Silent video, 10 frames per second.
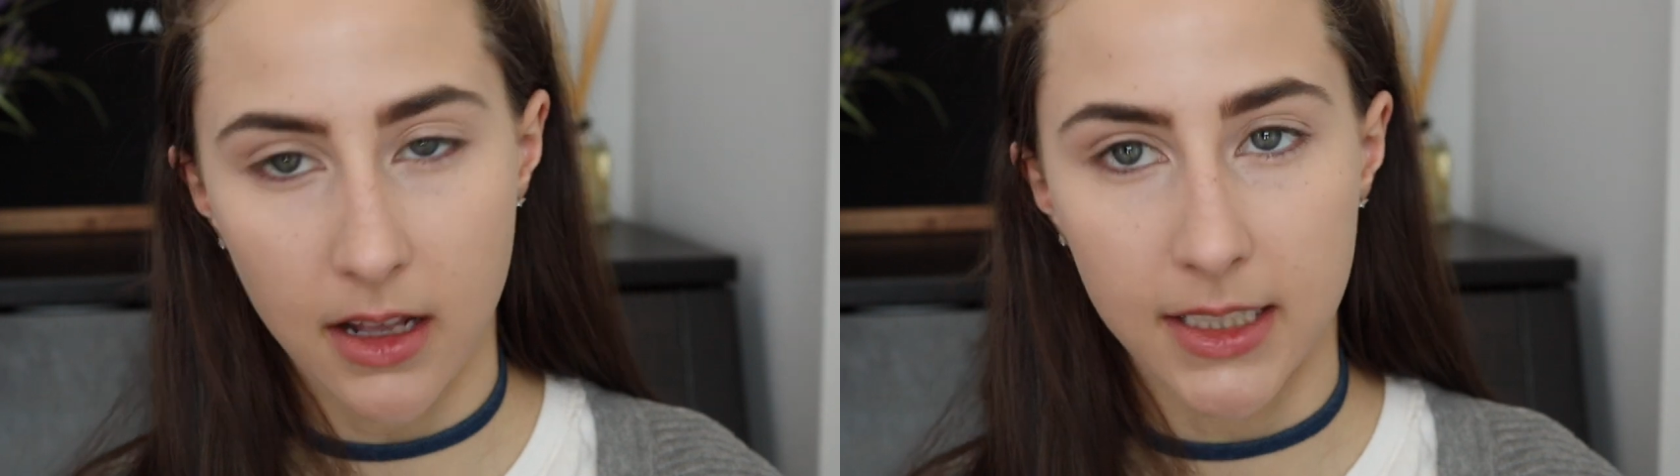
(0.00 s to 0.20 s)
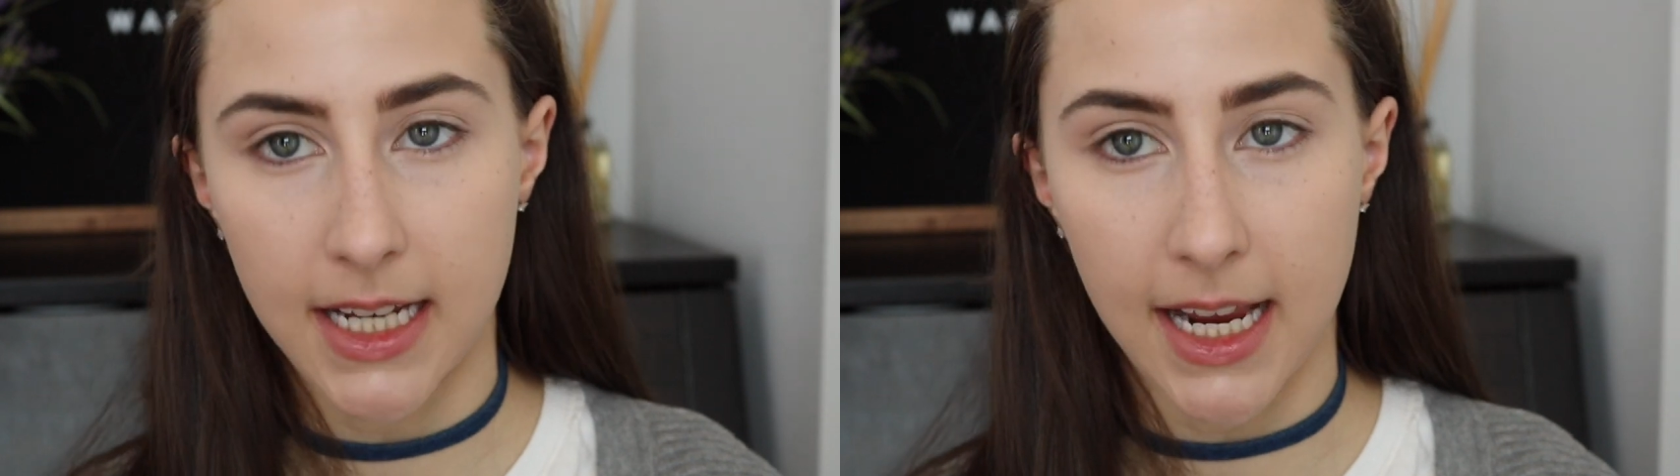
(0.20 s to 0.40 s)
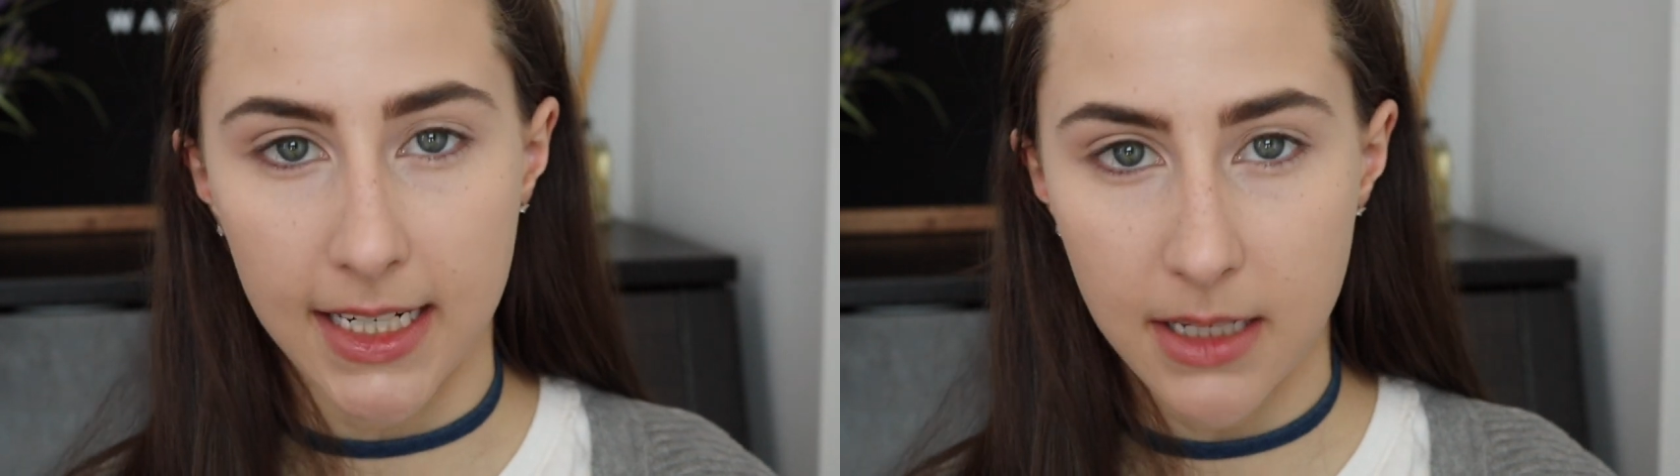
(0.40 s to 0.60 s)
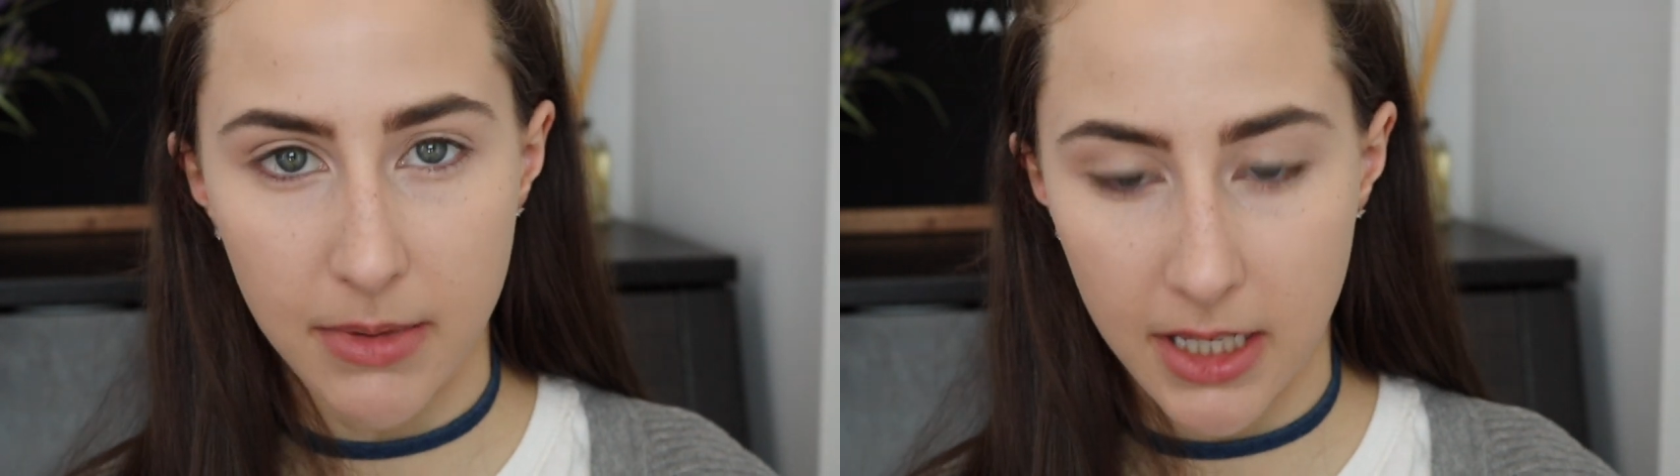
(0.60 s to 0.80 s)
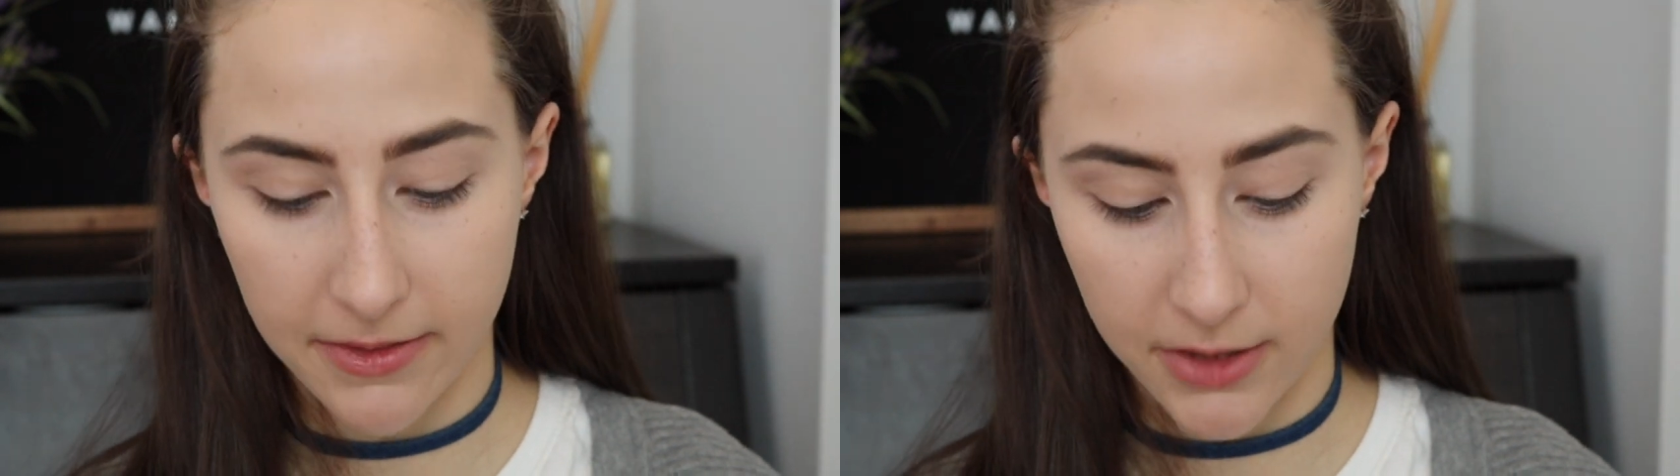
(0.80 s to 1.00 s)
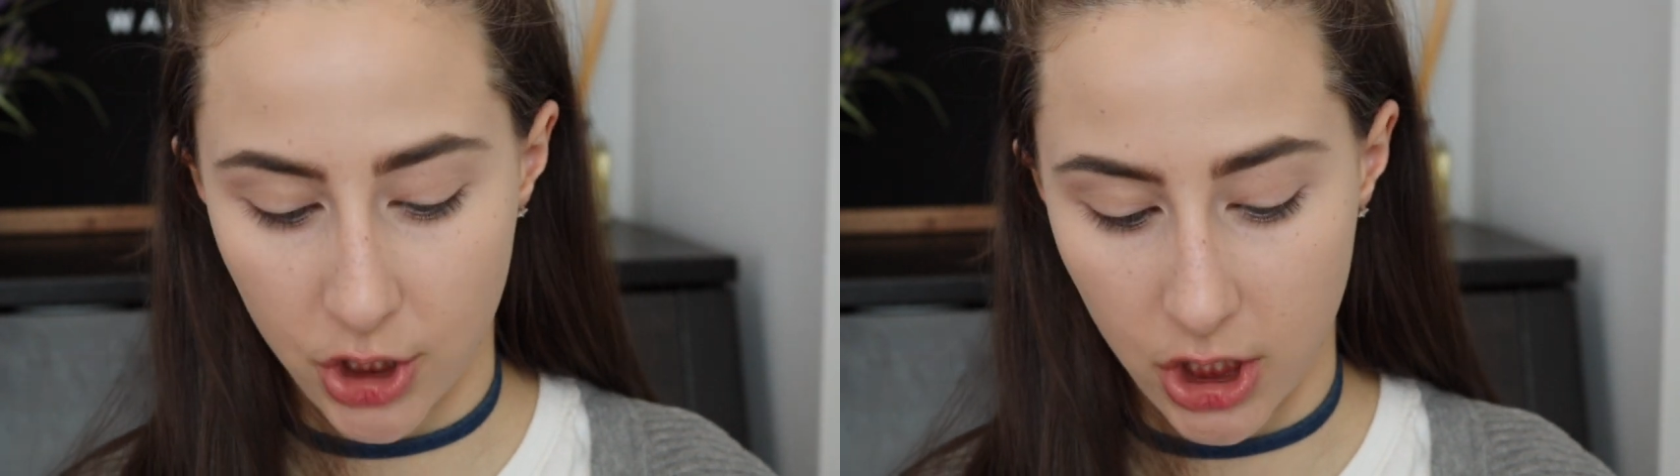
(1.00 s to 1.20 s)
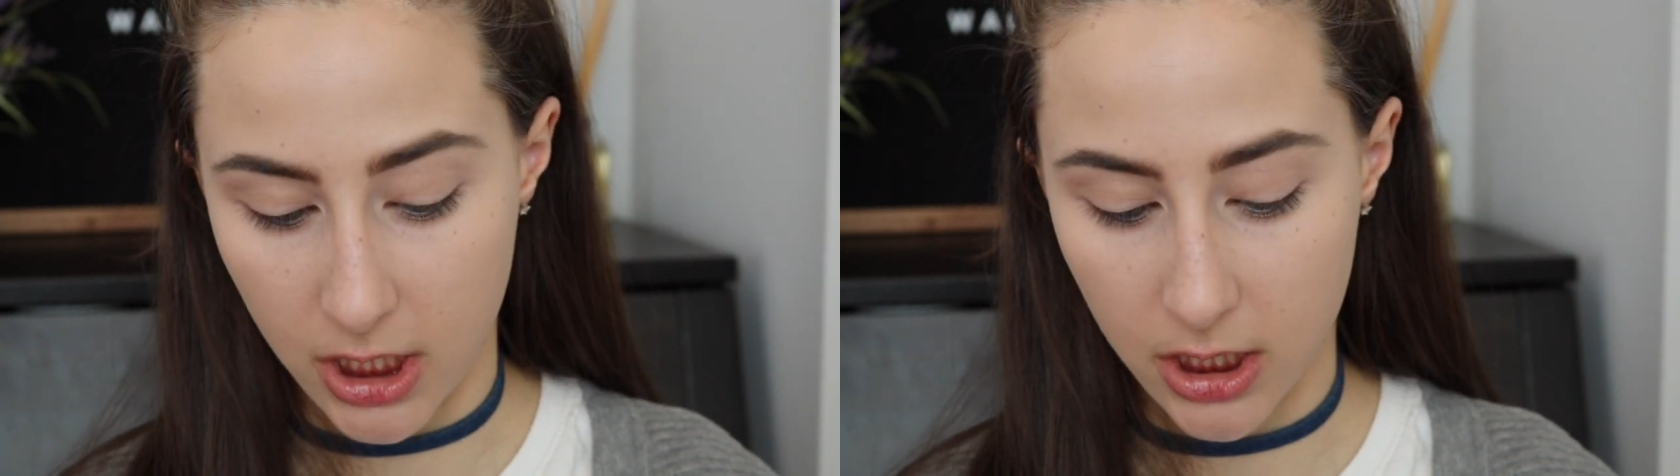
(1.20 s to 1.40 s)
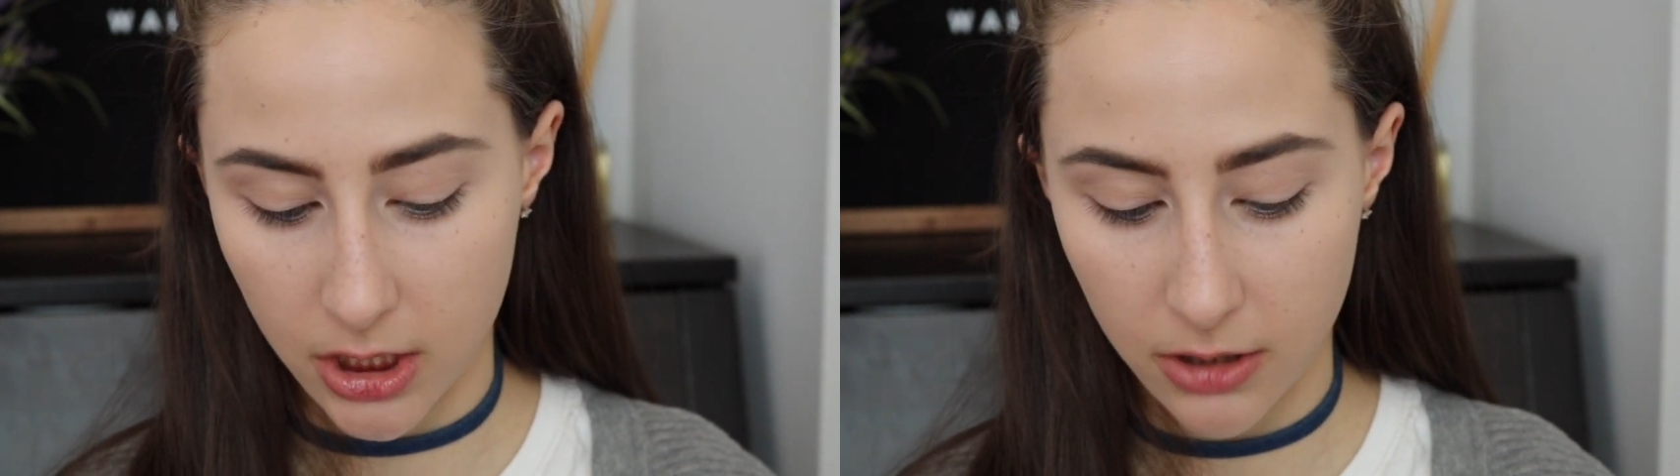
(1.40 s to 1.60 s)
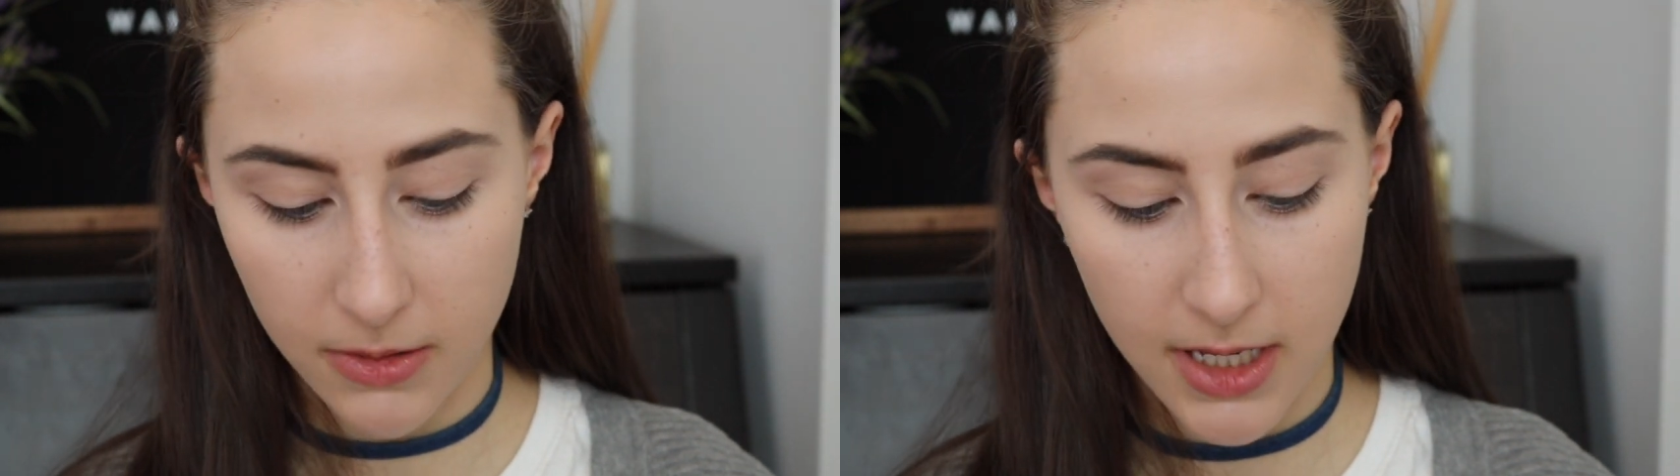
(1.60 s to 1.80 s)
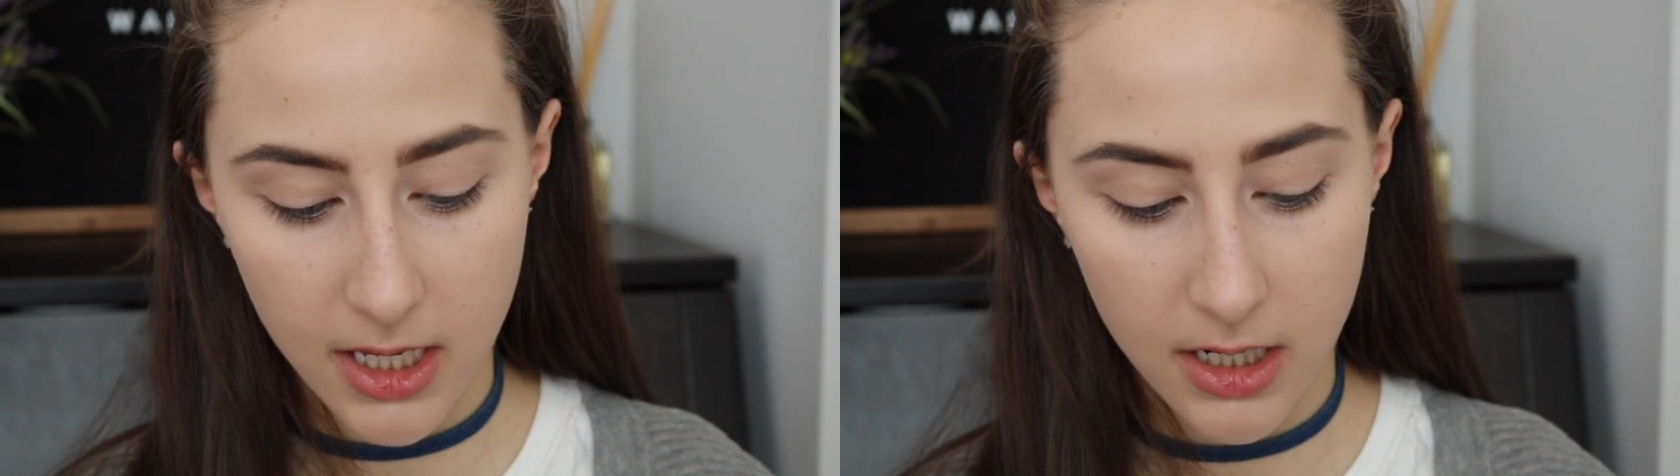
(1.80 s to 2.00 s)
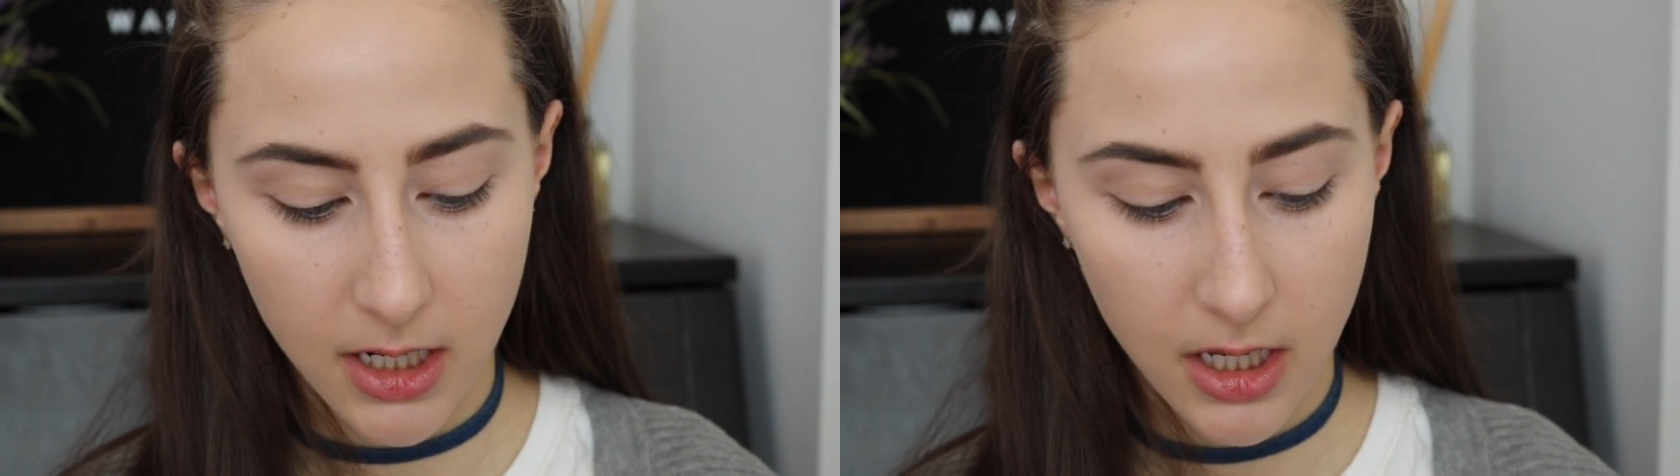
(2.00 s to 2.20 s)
a tiny bit of a sheen to it.